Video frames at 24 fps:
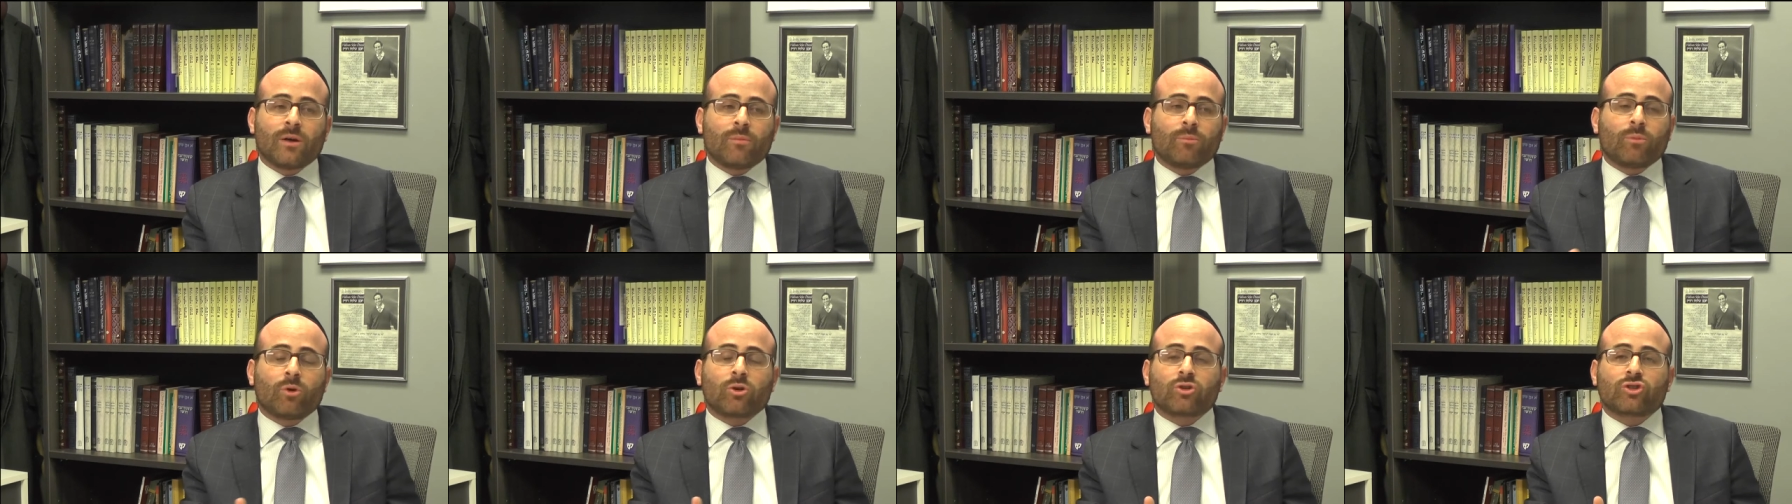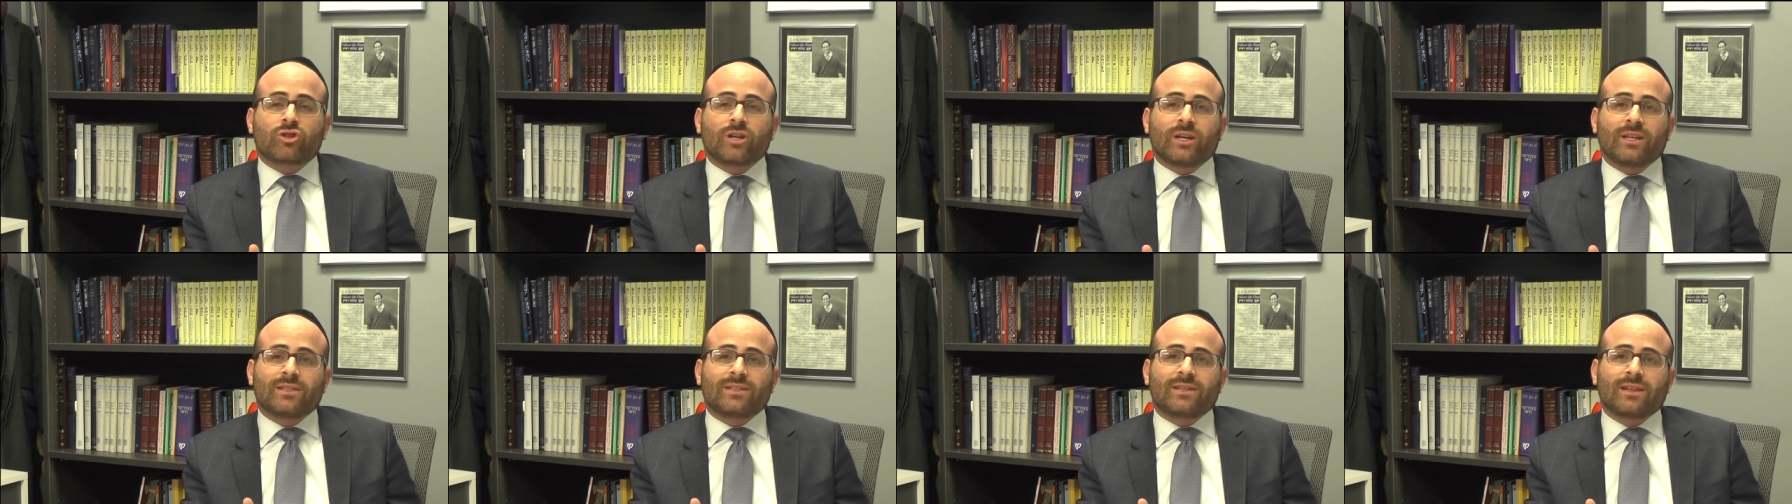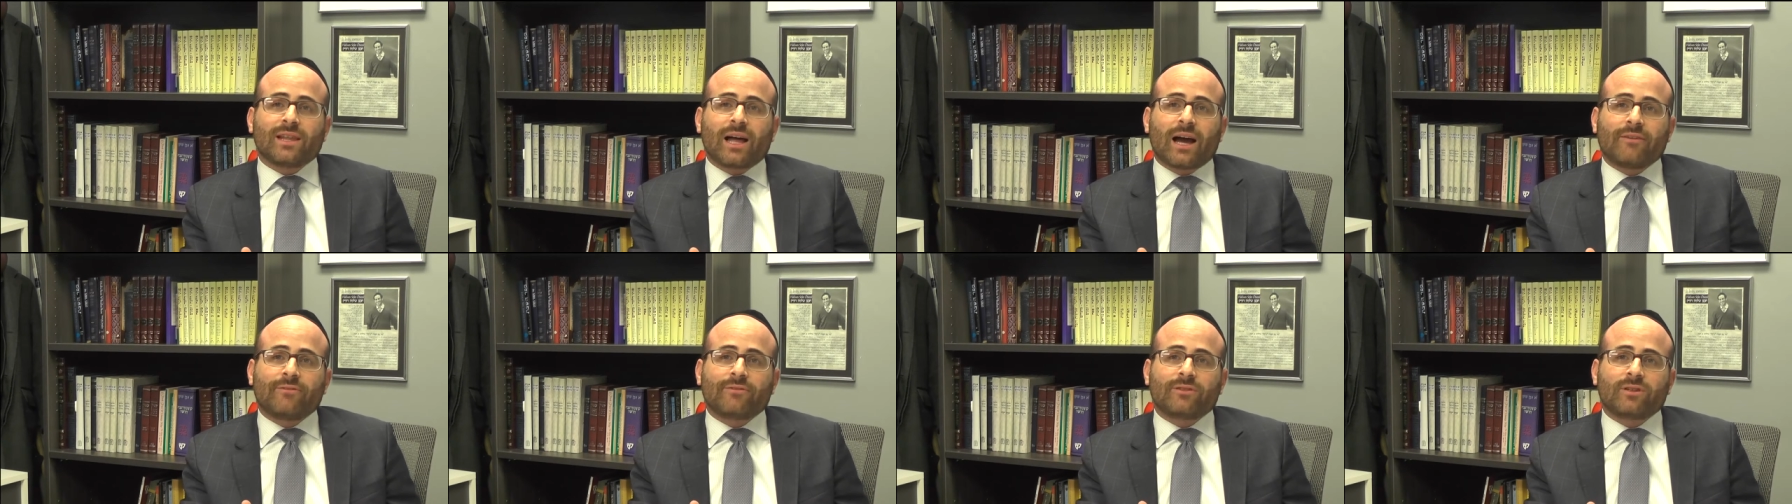Moshe's
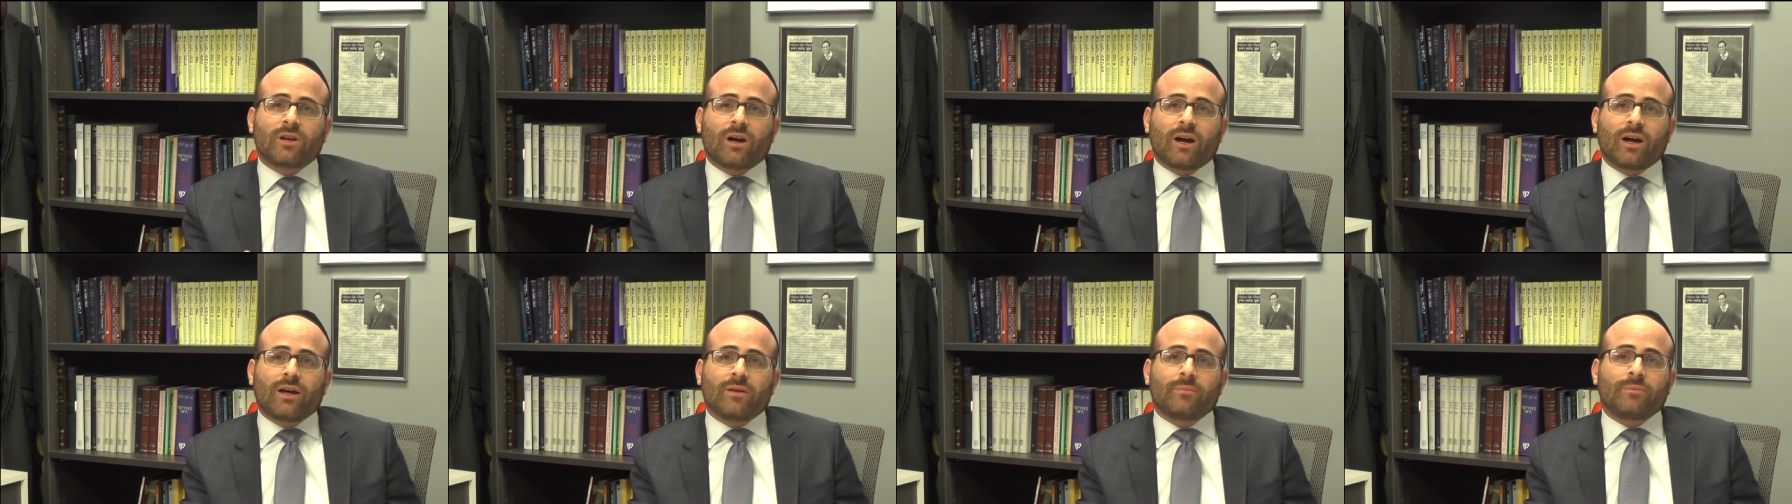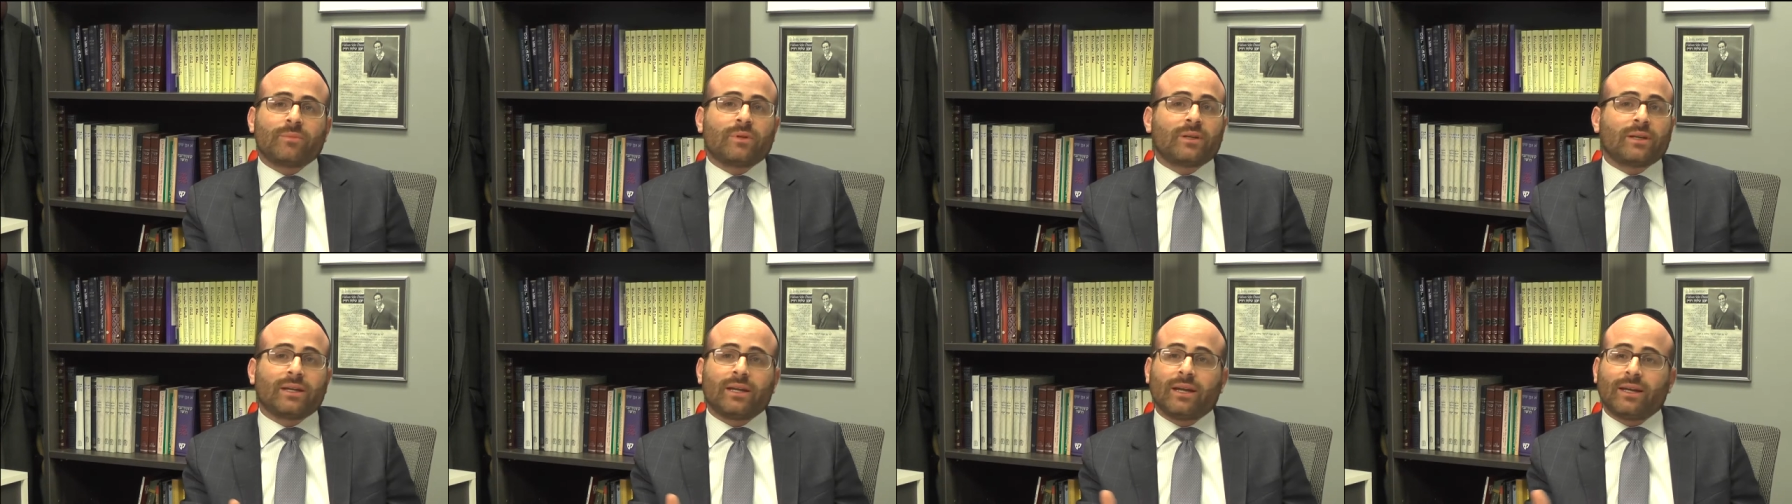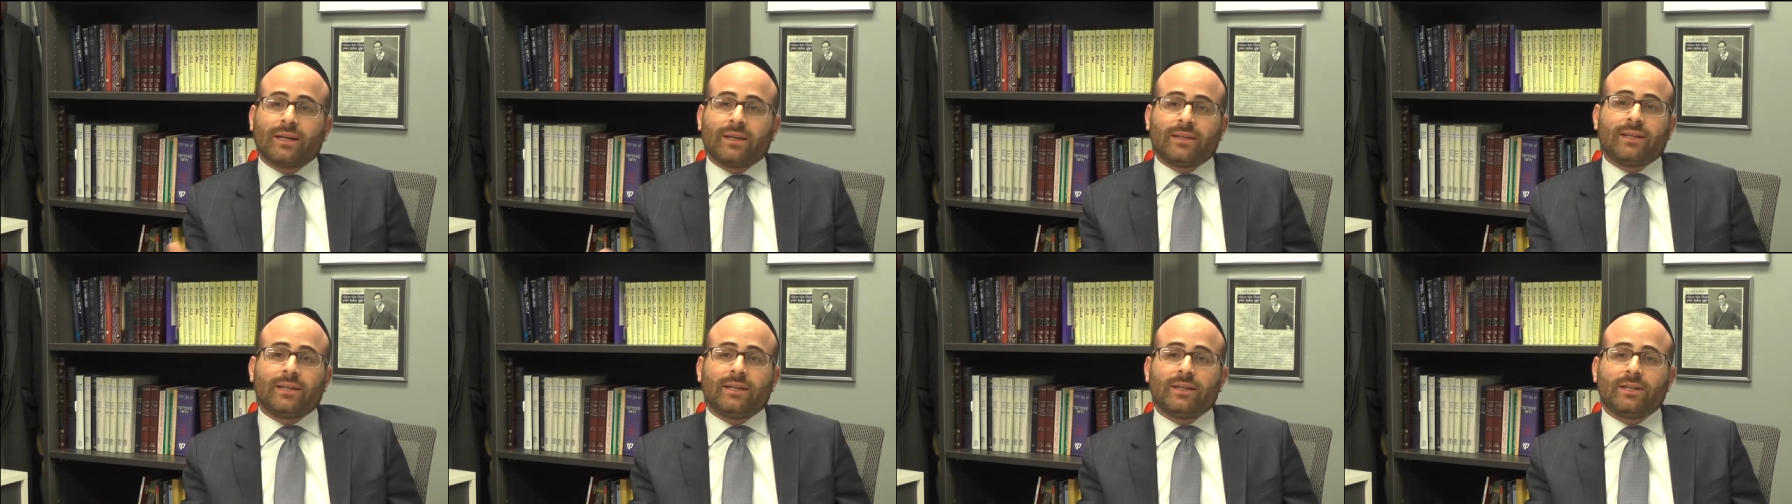lifetime
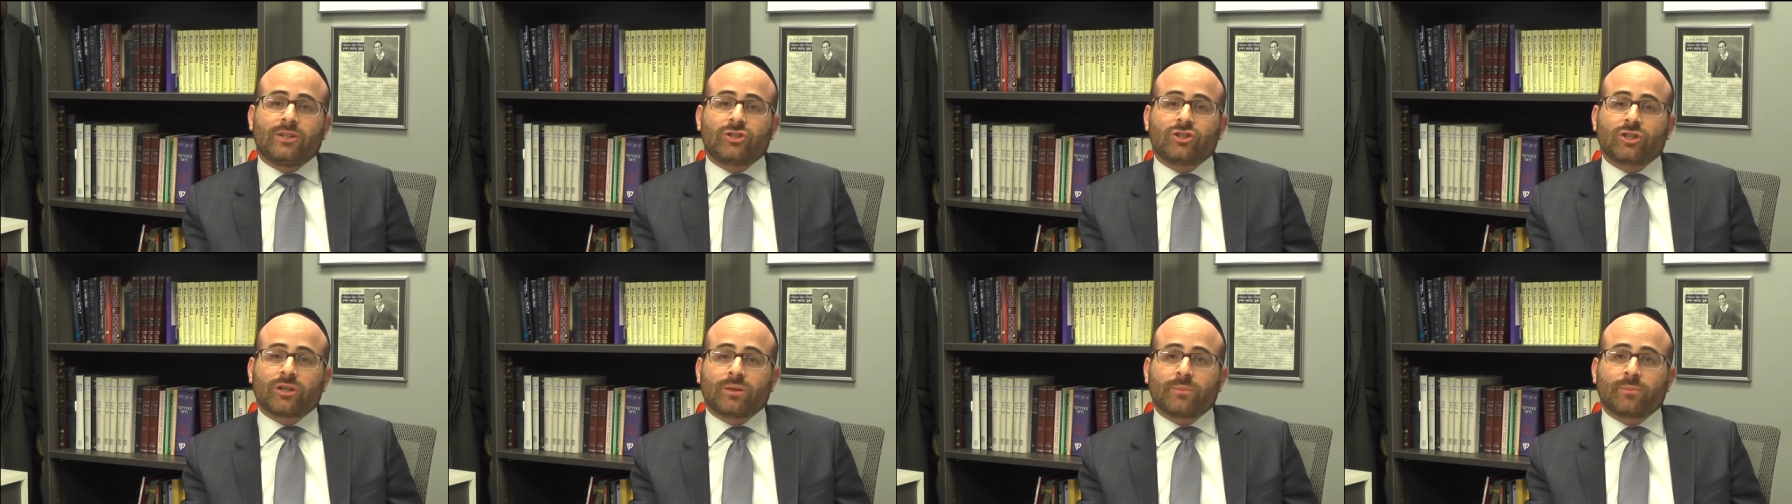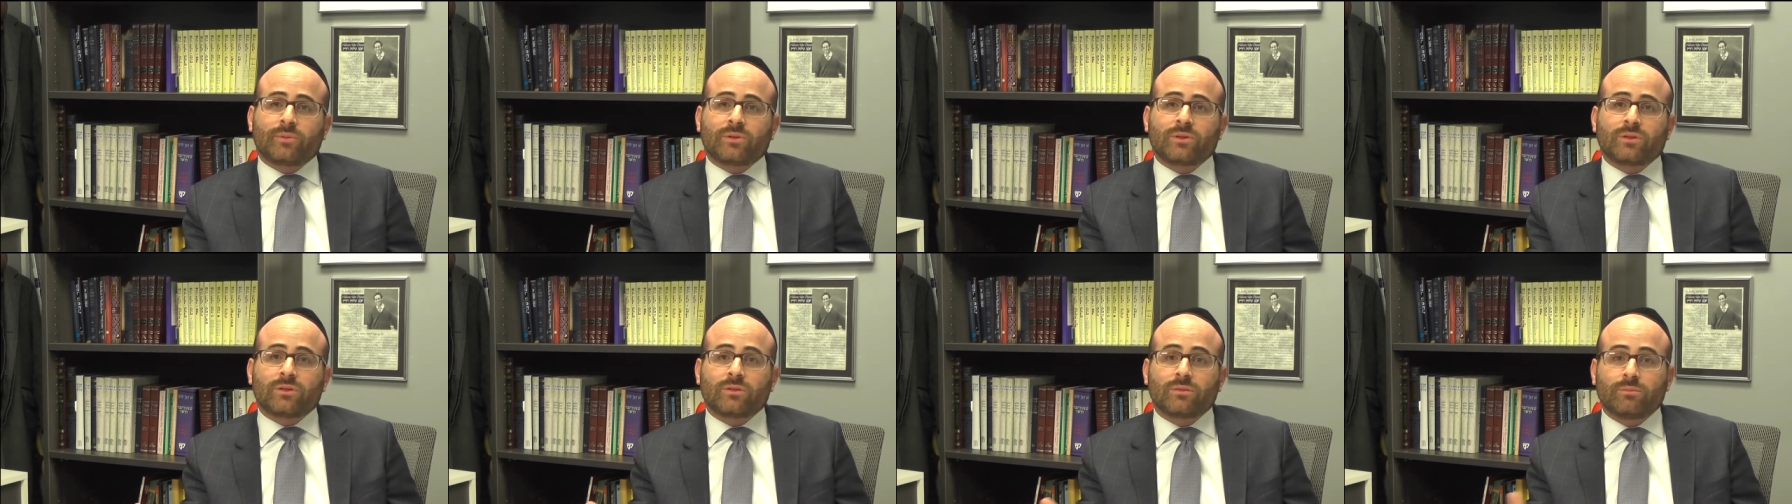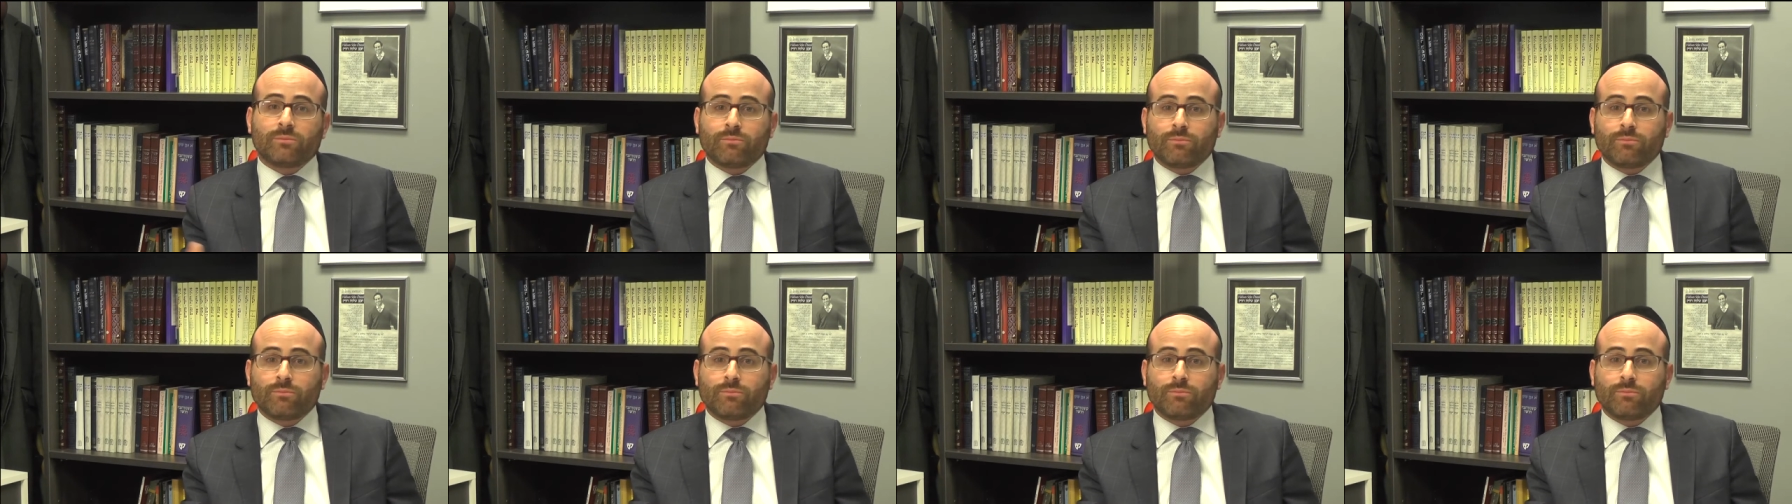in Egypt,